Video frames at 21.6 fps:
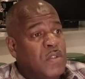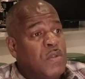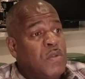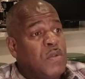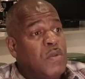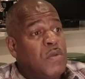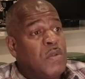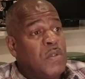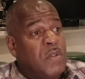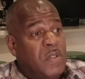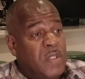
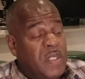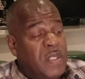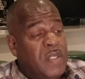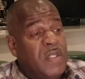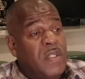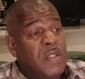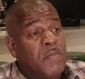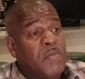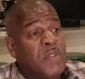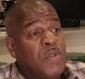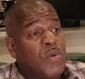to
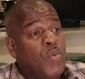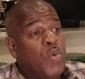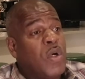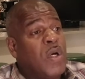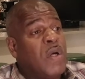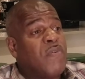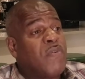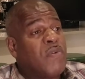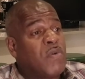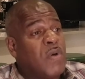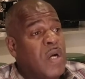lead him in the way
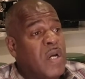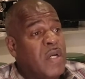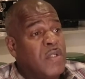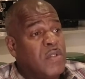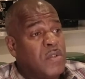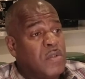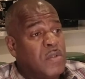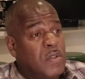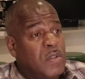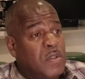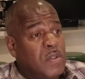of
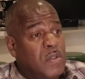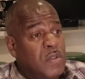Christ